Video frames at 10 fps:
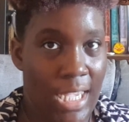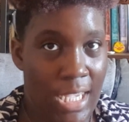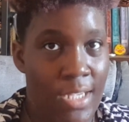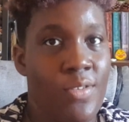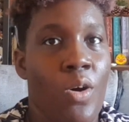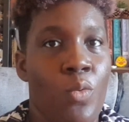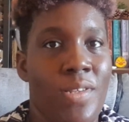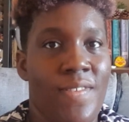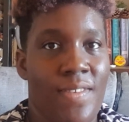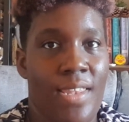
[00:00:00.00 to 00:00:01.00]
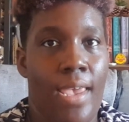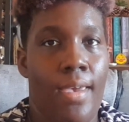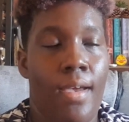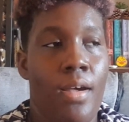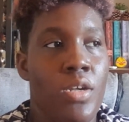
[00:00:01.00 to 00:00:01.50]
is always
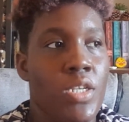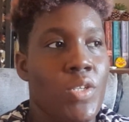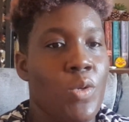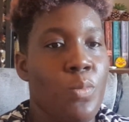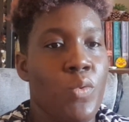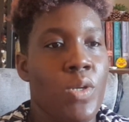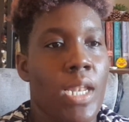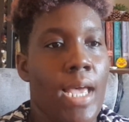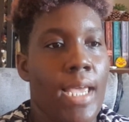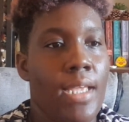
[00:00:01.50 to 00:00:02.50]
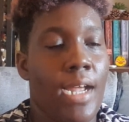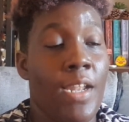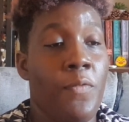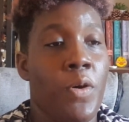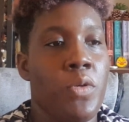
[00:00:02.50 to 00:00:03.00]
there. So Moonlight, and
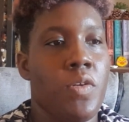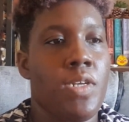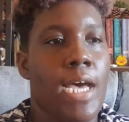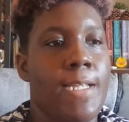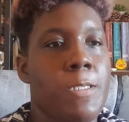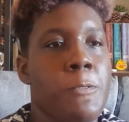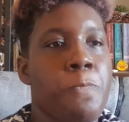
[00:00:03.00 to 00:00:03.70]
I found out that